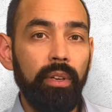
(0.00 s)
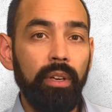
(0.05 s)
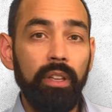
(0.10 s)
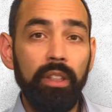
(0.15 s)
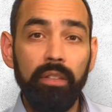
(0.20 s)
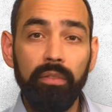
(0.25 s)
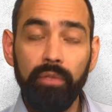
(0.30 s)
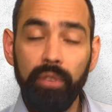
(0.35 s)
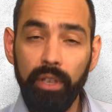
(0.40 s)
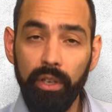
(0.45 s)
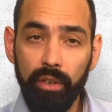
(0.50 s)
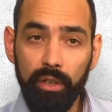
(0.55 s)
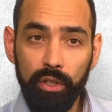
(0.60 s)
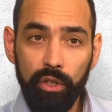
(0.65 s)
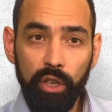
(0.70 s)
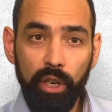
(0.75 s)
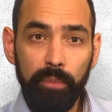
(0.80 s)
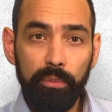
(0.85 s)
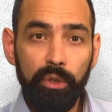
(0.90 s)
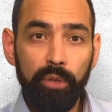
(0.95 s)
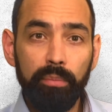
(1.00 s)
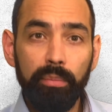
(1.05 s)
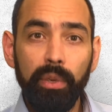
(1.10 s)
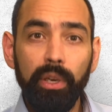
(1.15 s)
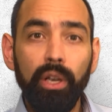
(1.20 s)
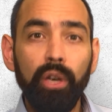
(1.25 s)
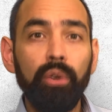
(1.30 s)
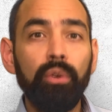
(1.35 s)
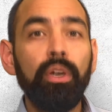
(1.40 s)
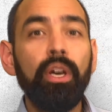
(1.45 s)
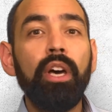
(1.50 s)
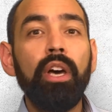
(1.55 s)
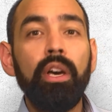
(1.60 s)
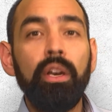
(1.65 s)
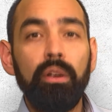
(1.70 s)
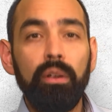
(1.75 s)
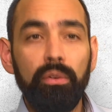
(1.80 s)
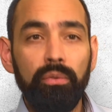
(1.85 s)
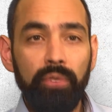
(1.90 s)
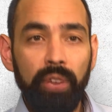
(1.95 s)
In the video description below,
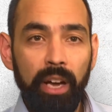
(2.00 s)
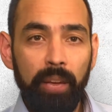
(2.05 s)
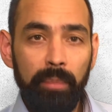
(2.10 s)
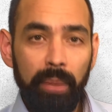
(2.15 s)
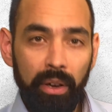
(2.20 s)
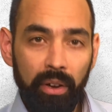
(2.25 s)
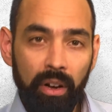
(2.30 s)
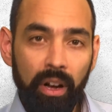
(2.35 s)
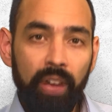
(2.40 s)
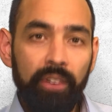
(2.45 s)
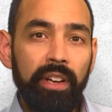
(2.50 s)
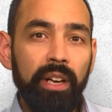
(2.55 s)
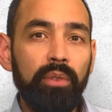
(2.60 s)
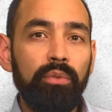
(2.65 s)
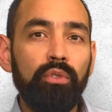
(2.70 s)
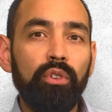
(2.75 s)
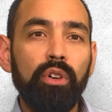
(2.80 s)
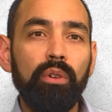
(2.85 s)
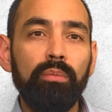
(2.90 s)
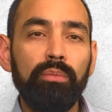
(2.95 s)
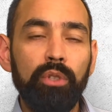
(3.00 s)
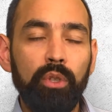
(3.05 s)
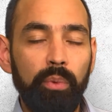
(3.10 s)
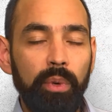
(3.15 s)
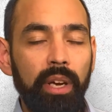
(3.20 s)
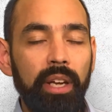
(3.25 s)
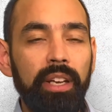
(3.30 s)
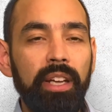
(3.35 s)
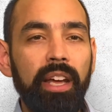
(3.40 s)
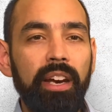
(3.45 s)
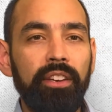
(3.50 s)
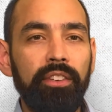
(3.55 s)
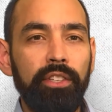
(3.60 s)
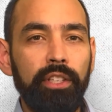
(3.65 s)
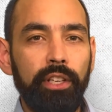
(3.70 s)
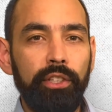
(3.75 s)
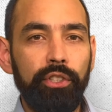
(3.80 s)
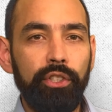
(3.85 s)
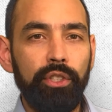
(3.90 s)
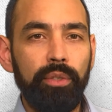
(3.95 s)
you'll find my contact form so we can get in
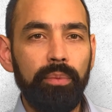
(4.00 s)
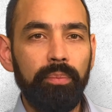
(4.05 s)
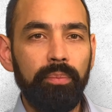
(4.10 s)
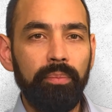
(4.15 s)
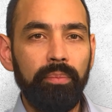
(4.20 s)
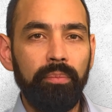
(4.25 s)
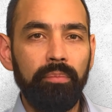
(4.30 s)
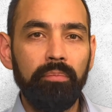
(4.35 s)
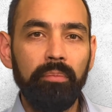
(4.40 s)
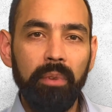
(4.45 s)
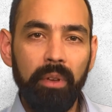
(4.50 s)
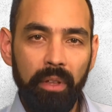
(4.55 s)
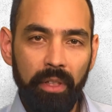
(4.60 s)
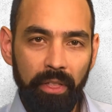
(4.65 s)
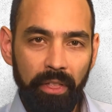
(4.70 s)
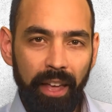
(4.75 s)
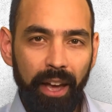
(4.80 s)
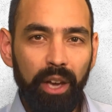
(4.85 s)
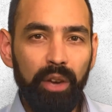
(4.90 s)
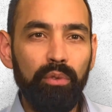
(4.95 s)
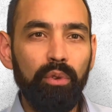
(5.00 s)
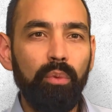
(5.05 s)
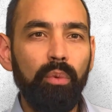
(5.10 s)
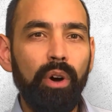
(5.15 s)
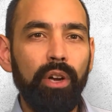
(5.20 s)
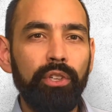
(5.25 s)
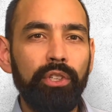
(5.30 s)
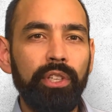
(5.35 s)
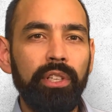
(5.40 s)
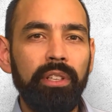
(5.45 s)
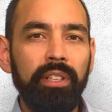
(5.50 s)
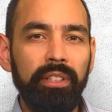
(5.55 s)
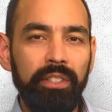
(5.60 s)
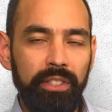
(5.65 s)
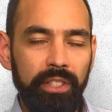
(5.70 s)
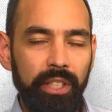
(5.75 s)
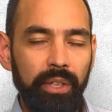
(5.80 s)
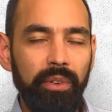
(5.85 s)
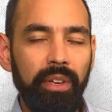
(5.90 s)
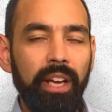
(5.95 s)
touch. Thank you for watching and
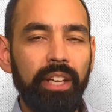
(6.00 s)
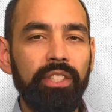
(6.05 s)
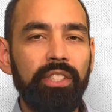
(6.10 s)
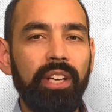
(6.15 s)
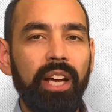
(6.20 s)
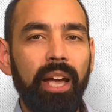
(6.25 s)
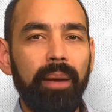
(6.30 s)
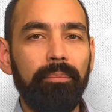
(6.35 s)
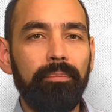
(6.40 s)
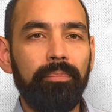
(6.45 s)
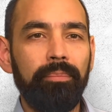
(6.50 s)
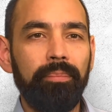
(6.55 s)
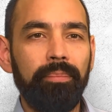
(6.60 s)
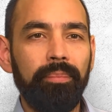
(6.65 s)
see you next time.